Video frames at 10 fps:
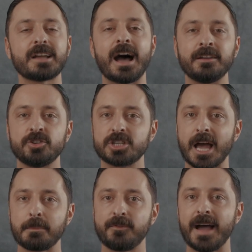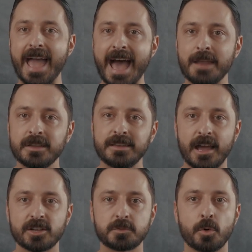on your Shopify admin
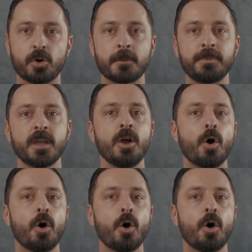dashboard